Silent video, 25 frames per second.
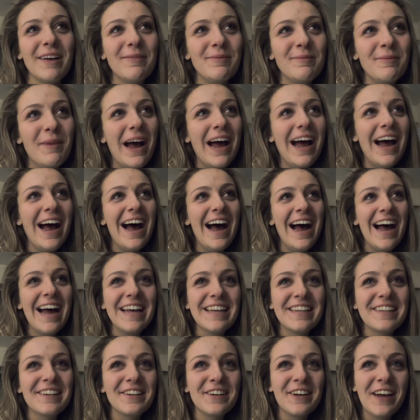my
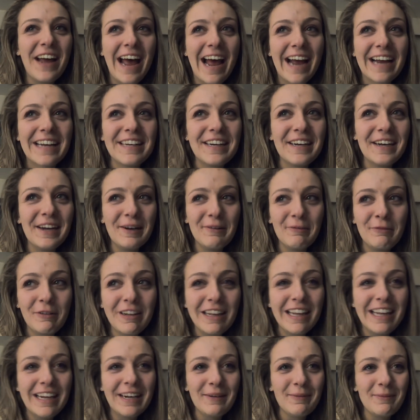eyes are acting up a
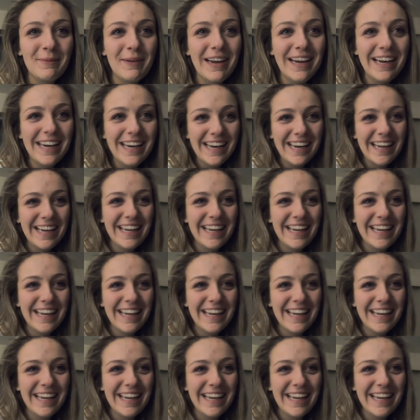little bit.